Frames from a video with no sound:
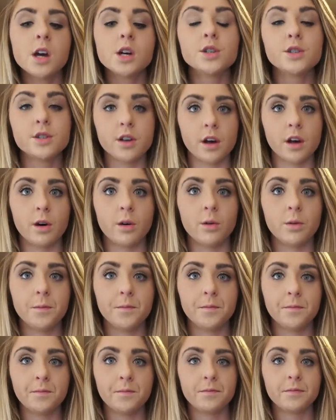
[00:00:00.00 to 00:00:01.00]
So
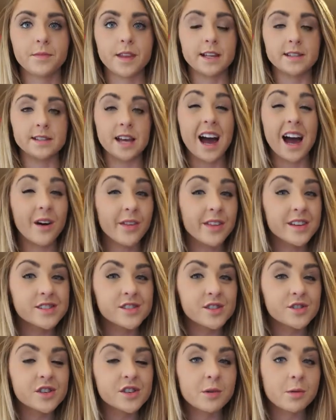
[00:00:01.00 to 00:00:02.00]
that's how
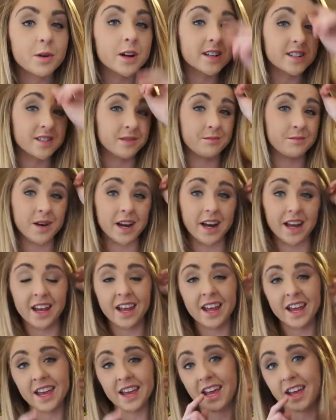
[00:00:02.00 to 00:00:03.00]
this usually works. But
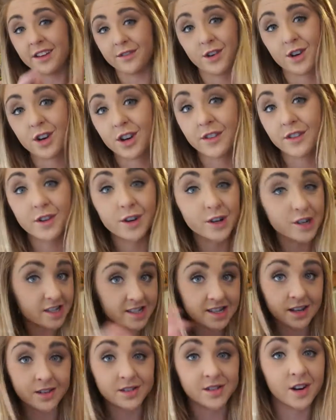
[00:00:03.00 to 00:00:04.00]
if you're
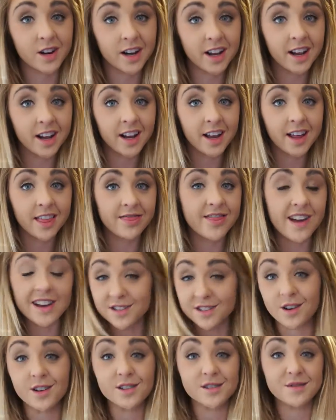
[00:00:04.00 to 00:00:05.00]
just now starting,
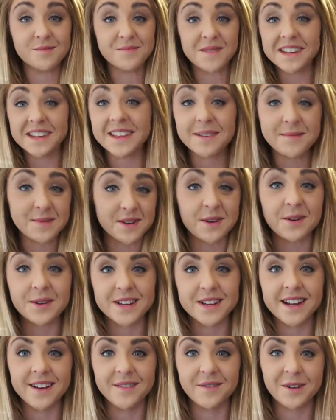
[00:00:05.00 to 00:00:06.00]
that's awesome. Like, I'm so
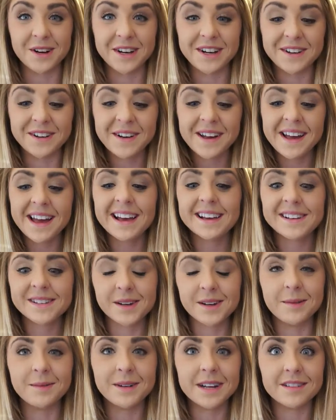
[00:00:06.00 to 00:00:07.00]
excited for you.
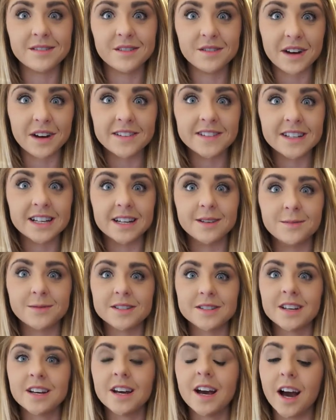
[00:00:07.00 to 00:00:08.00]
So I'm gonna give you 5 tips.
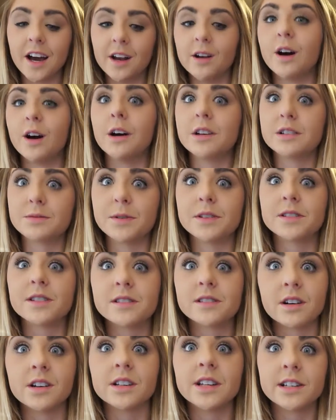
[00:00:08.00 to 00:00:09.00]
I know I was supposed
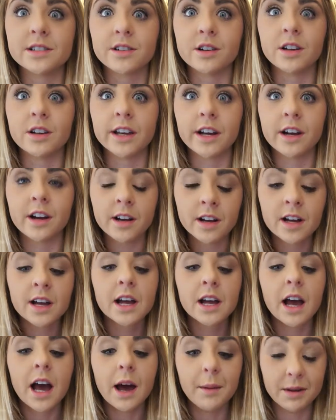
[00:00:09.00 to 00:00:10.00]
to start this earlier.
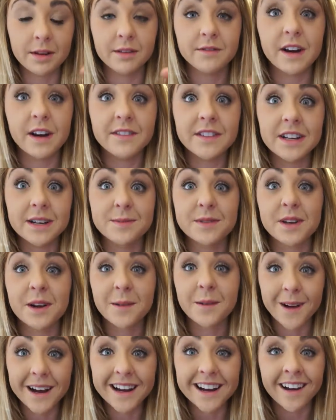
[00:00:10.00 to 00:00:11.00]
I'm gonna give you 5 tips
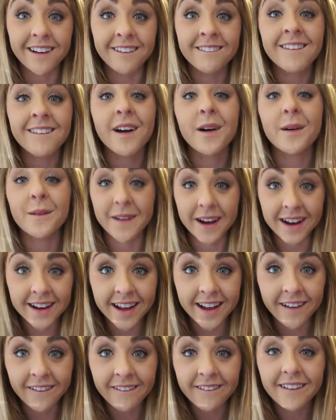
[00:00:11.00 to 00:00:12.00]
right now
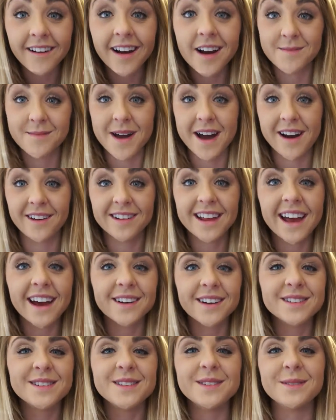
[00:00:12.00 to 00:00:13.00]
about
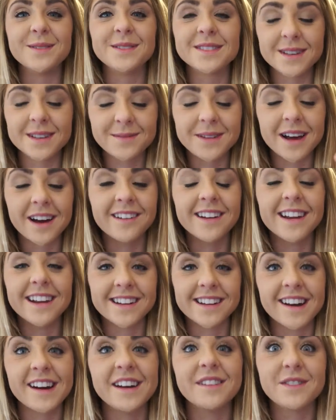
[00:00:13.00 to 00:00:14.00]
how to slim down
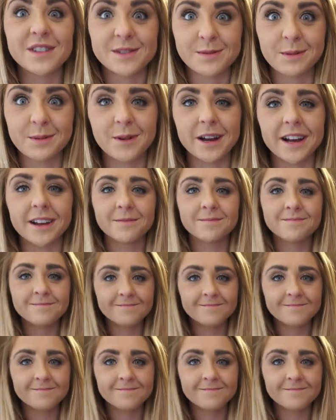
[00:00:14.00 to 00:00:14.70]
and cut for spring break.